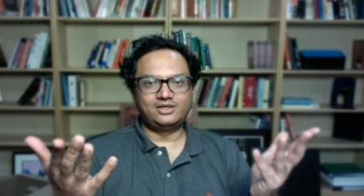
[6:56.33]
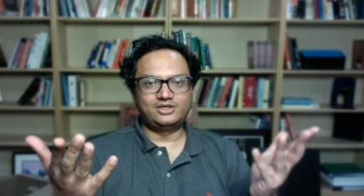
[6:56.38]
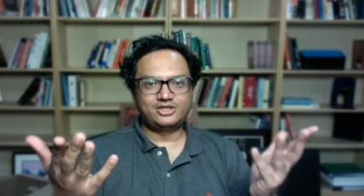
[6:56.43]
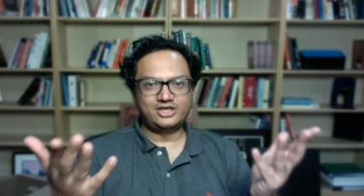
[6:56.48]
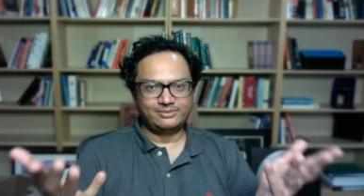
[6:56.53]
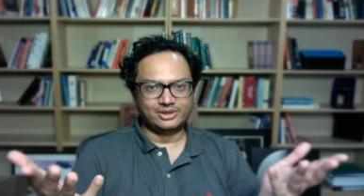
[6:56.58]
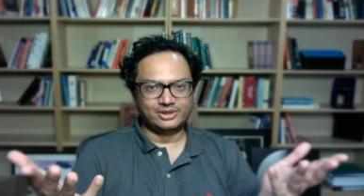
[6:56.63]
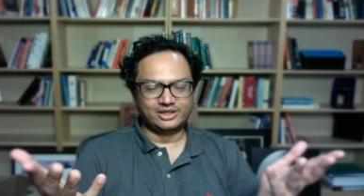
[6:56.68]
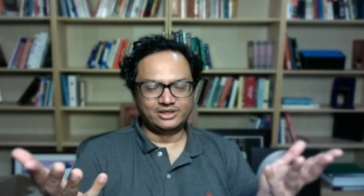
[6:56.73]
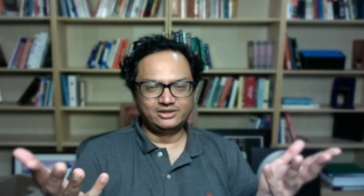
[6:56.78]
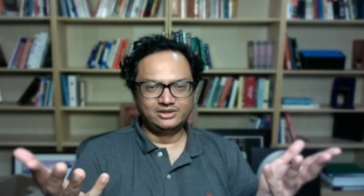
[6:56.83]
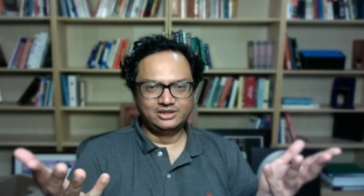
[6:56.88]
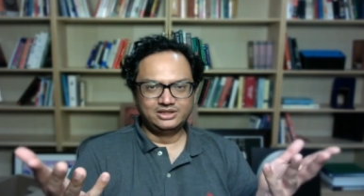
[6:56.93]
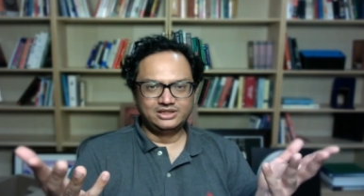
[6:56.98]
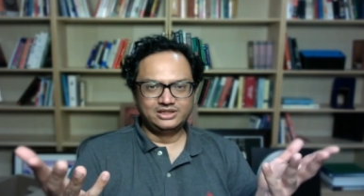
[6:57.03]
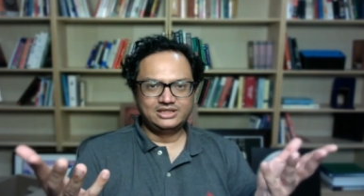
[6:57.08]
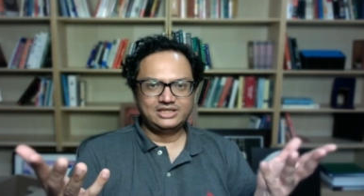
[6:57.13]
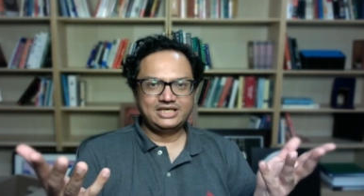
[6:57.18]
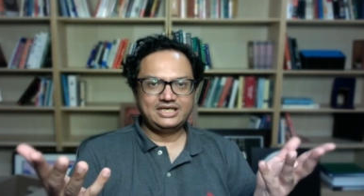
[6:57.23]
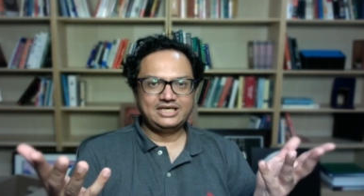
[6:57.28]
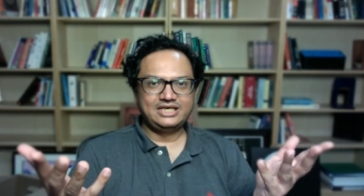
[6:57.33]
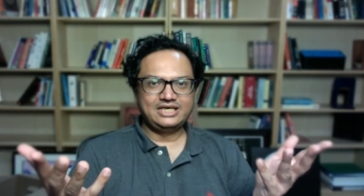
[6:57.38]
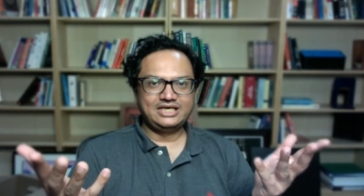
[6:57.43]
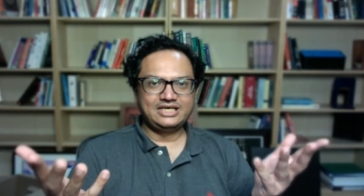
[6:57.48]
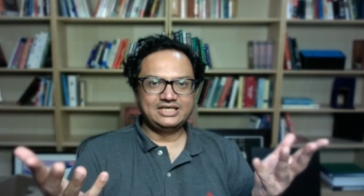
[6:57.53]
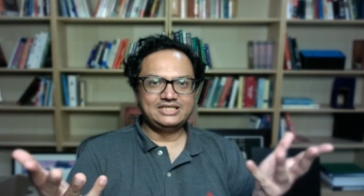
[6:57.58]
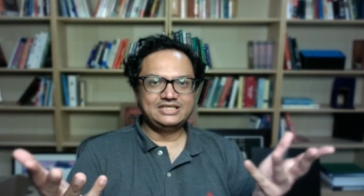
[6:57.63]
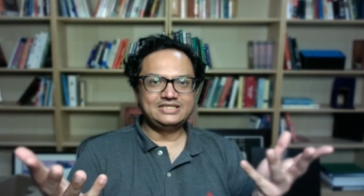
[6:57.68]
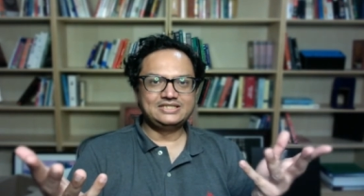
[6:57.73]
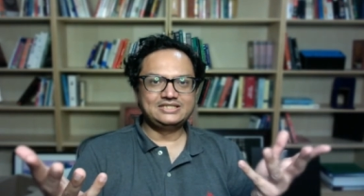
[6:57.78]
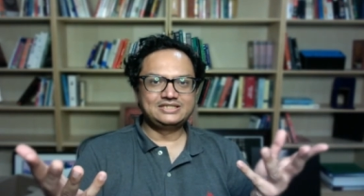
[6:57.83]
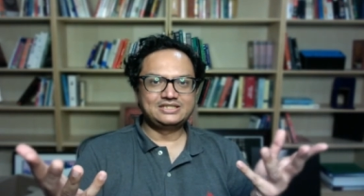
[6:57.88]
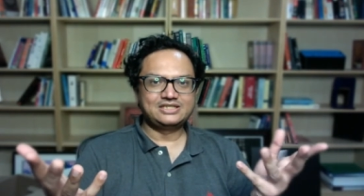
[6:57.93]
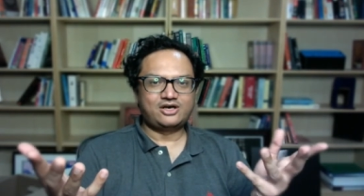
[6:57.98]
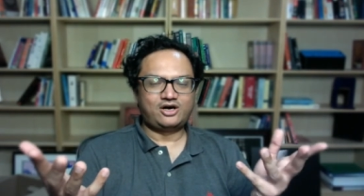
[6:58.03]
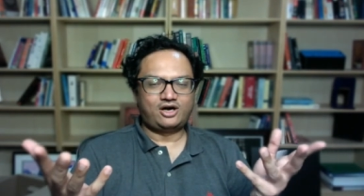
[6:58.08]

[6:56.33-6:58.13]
tremor is